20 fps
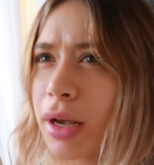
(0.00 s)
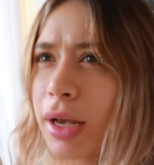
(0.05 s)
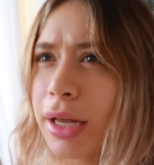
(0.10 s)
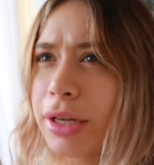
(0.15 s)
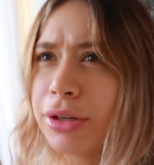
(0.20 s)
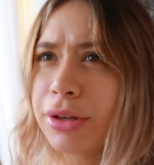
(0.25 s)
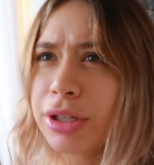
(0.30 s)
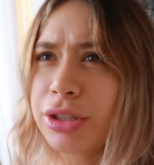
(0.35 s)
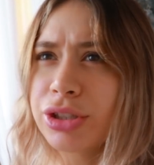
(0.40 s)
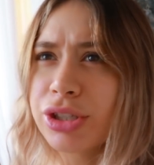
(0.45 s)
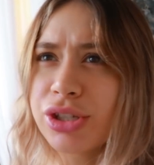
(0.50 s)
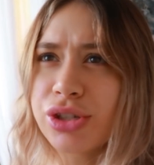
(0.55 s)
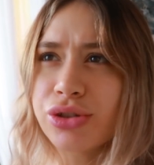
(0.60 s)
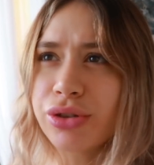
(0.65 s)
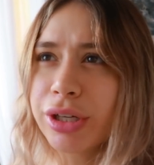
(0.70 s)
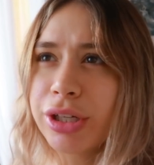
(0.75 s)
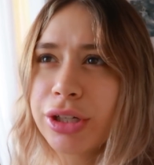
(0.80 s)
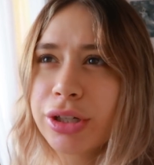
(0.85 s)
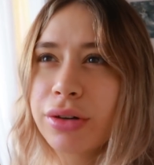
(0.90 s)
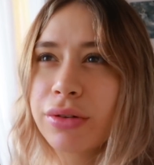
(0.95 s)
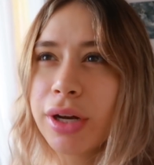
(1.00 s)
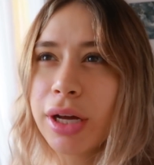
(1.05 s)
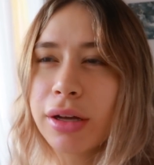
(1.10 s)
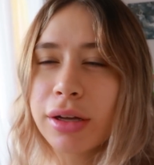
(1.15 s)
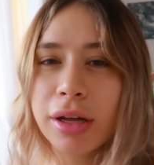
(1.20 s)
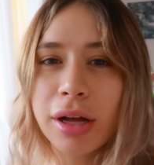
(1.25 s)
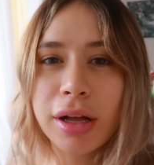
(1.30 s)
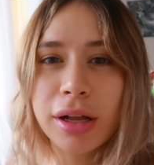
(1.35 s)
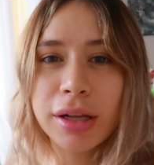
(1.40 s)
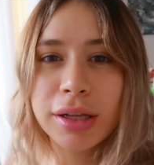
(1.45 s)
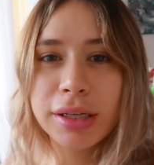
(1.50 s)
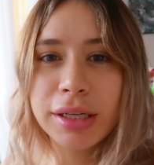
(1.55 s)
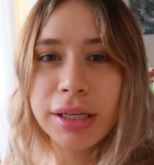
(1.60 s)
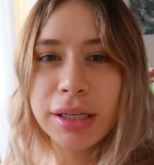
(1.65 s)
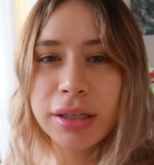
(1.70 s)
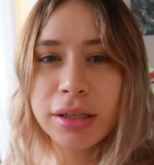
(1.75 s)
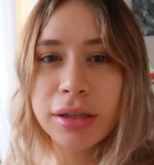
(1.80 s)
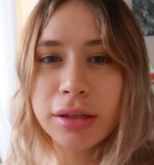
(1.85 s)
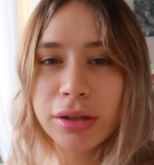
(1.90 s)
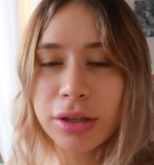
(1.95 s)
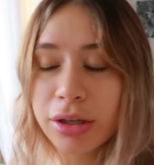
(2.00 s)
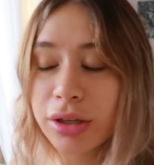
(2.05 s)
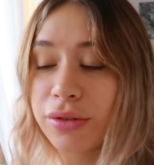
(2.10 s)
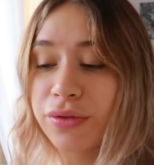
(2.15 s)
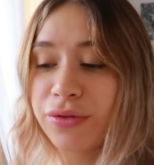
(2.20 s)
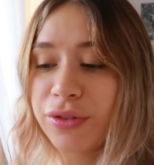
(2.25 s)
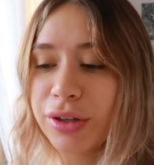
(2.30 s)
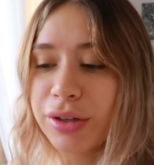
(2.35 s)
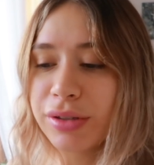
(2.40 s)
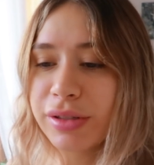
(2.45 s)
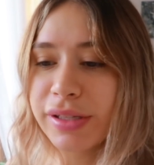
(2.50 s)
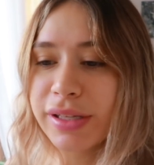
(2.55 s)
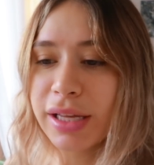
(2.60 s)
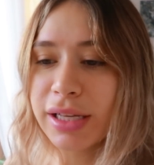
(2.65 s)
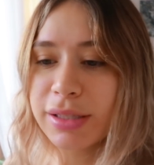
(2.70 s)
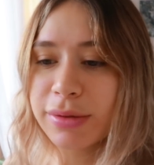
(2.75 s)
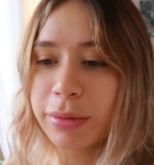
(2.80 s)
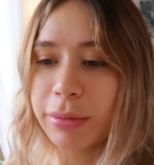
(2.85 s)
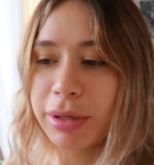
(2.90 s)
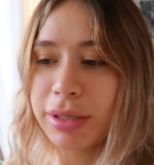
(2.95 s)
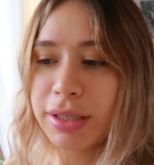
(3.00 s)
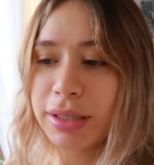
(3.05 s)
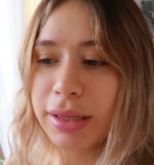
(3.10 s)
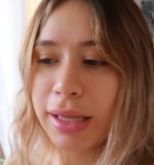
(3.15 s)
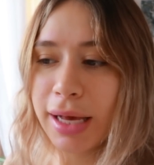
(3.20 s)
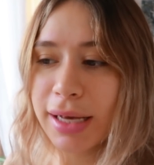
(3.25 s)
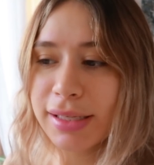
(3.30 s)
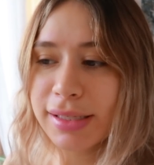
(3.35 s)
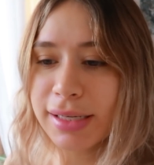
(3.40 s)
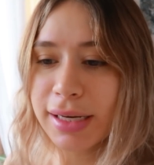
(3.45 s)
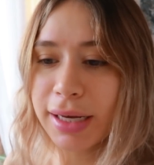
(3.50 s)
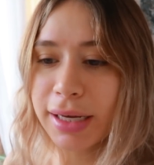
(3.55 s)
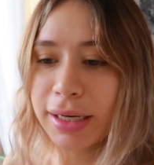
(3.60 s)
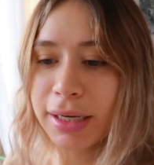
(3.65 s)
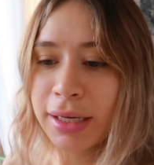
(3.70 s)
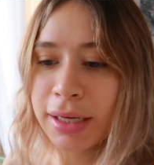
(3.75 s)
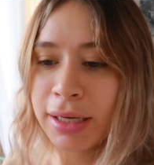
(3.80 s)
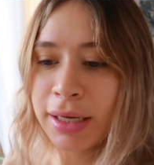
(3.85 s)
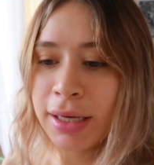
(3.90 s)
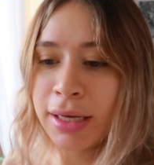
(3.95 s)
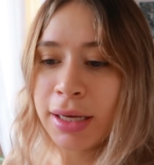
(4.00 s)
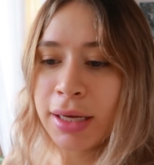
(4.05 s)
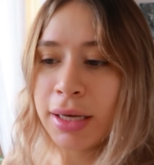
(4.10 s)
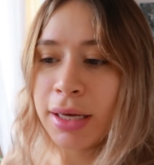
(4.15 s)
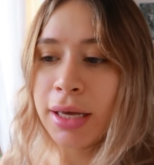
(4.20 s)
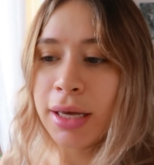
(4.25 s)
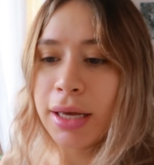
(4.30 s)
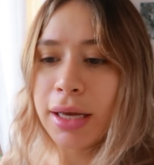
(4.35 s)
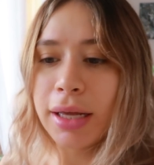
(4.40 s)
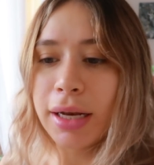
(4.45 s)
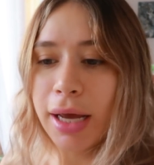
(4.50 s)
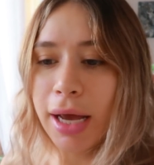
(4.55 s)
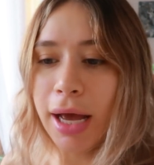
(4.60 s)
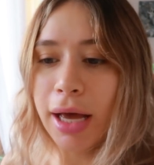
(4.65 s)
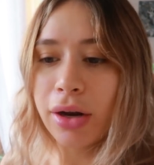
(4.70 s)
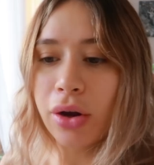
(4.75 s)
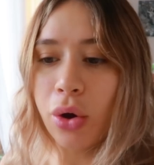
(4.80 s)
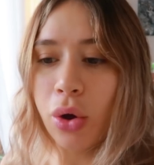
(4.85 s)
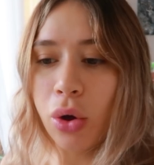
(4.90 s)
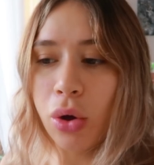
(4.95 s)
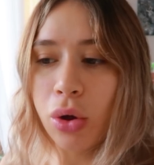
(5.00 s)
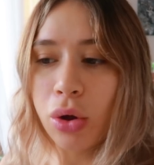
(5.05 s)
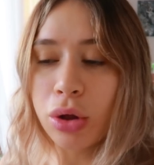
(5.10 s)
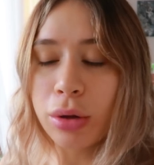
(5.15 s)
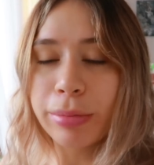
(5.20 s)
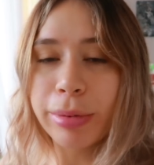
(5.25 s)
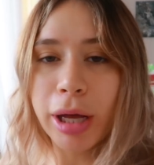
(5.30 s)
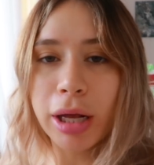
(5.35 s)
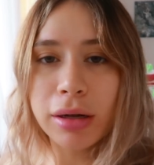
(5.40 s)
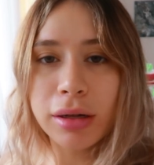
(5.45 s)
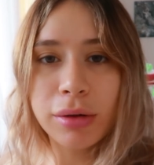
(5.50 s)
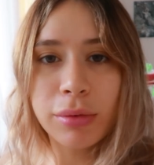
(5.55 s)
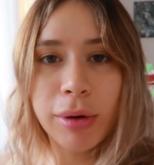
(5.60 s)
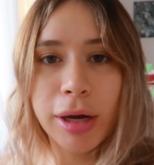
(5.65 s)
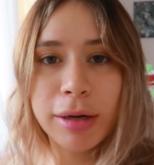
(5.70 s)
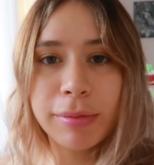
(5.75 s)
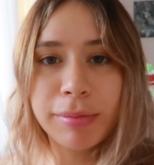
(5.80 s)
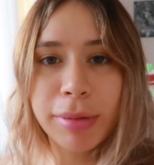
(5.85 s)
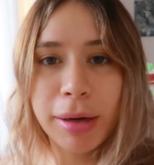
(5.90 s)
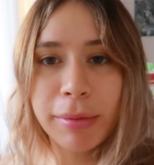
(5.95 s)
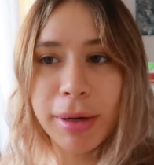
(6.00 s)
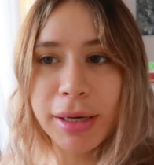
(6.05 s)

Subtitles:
And you can just drink your own alcohol and eat good food. So that's what we did last night. And I had a whole bottle of wine by